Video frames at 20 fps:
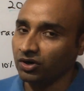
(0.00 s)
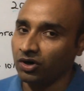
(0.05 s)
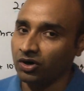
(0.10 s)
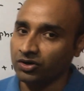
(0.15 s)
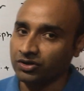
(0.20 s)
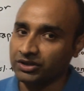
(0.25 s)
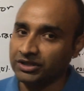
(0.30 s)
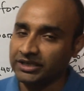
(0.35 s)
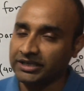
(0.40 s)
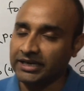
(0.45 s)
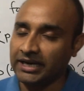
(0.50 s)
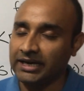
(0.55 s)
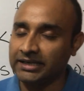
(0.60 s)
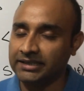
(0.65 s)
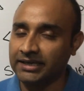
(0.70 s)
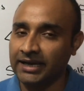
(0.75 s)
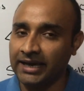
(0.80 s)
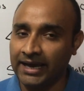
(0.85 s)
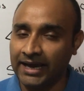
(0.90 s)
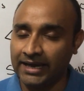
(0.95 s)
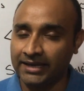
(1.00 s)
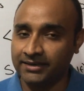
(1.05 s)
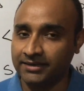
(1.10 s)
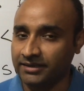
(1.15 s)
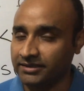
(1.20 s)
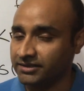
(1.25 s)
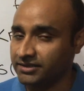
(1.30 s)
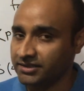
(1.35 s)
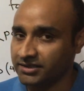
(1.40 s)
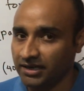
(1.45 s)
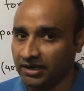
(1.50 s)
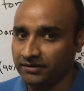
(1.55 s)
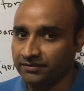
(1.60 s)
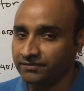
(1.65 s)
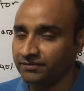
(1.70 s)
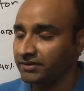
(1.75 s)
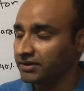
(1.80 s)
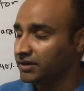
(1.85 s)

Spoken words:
on the other hand, and stuff.